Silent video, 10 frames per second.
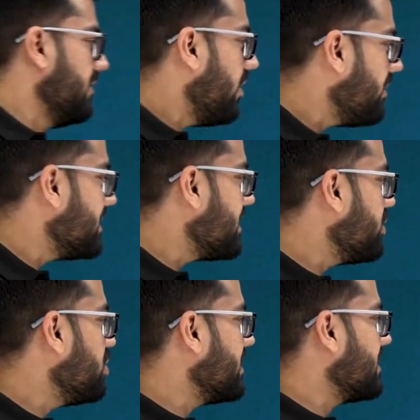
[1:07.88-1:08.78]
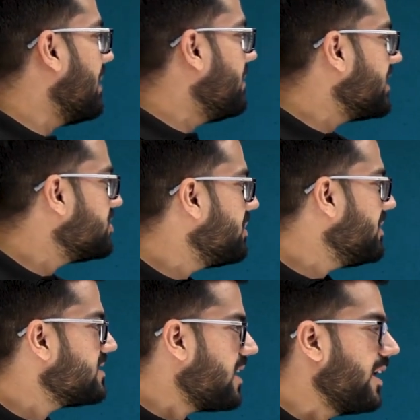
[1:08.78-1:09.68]
without wasting too much time, let should
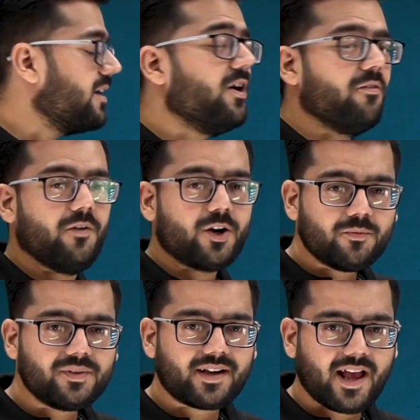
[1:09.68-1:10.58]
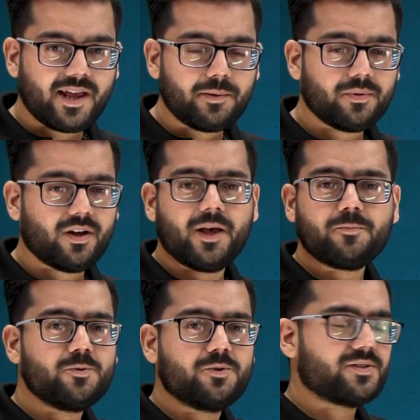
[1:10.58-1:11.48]
be start one of the type
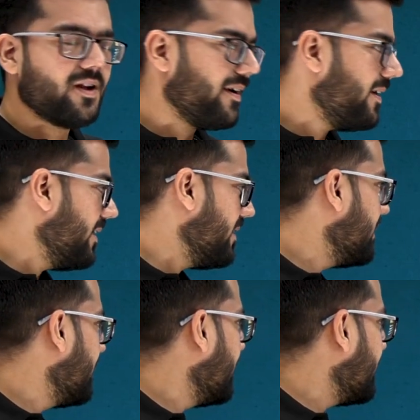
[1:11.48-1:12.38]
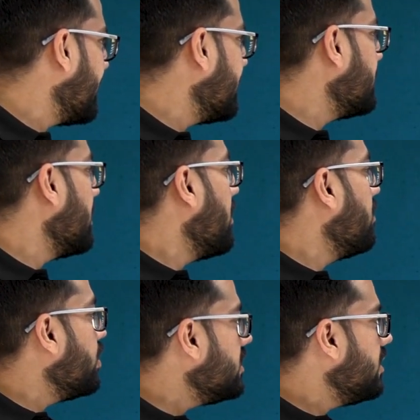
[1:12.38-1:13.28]
I'm going to start here. That is,
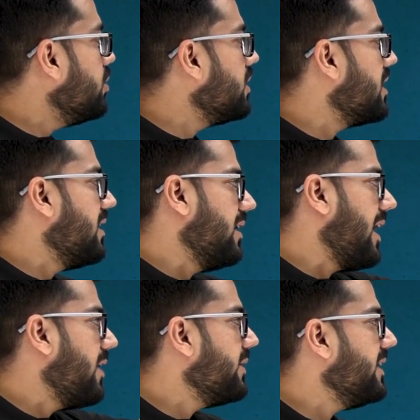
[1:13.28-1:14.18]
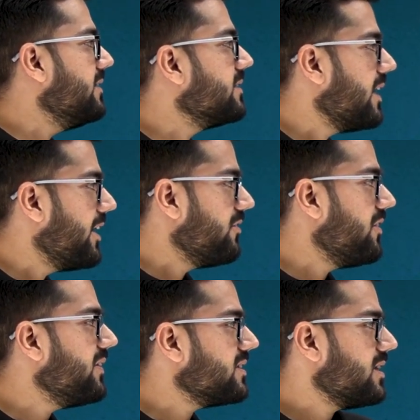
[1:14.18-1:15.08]
both the root lie on either side of
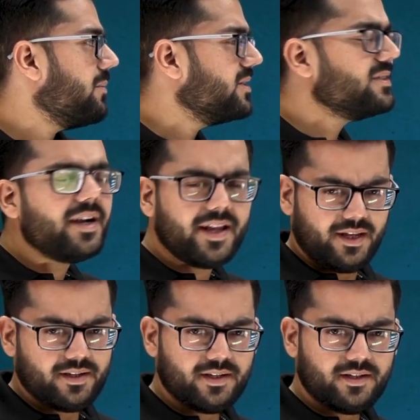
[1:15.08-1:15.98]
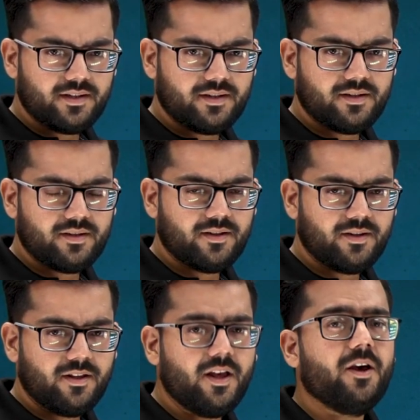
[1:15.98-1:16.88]
a fixed number CD.
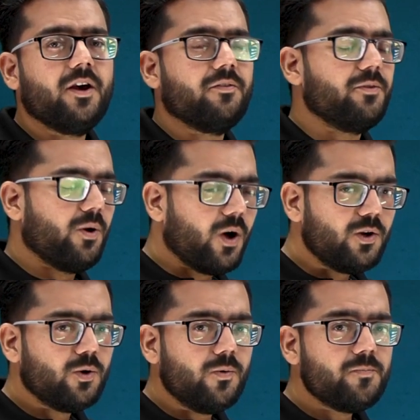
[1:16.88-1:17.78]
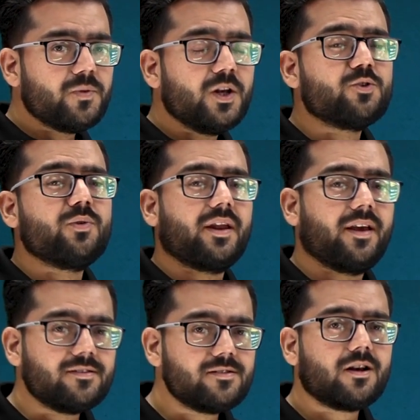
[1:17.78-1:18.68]
We all know to
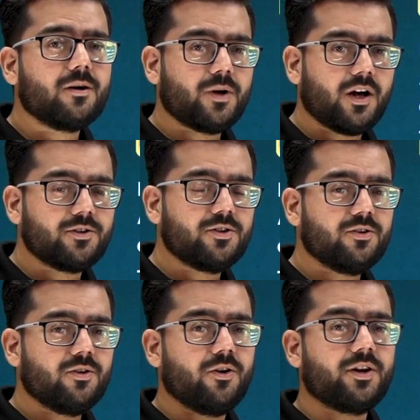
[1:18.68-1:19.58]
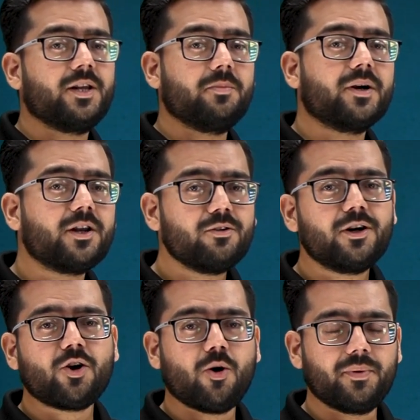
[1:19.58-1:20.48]
enhance the command on any
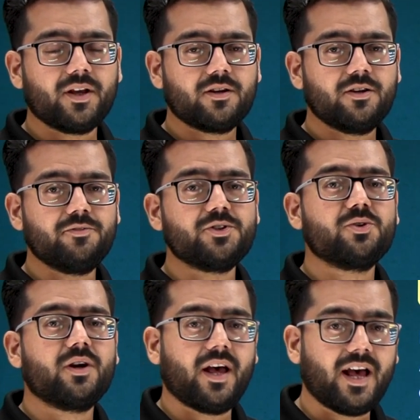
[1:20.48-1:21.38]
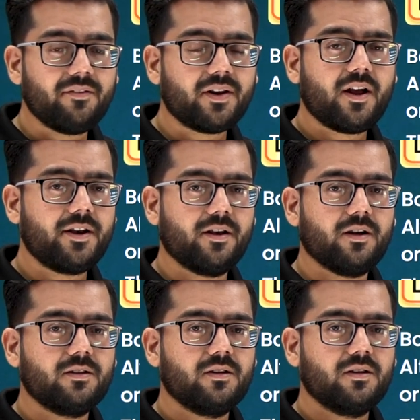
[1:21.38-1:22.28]
particular topic, we should have an idea